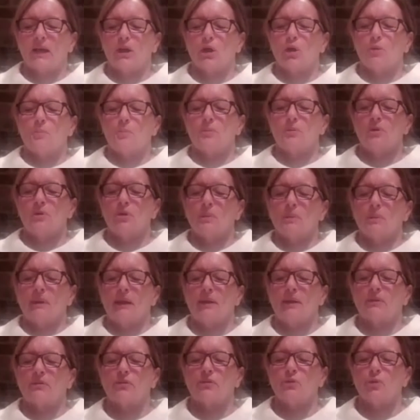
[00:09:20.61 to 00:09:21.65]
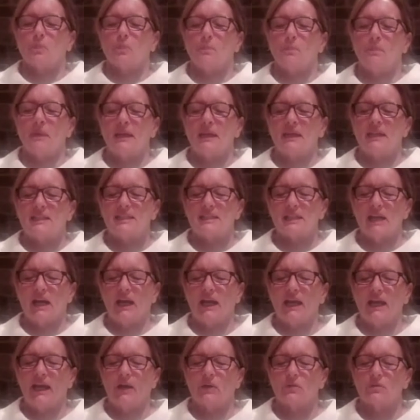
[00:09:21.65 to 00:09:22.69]
open your mouth and a big
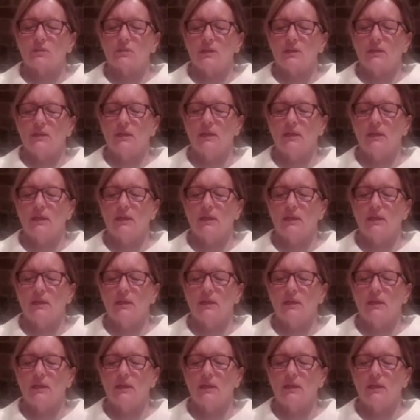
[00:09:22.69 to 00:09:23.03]
sigh out.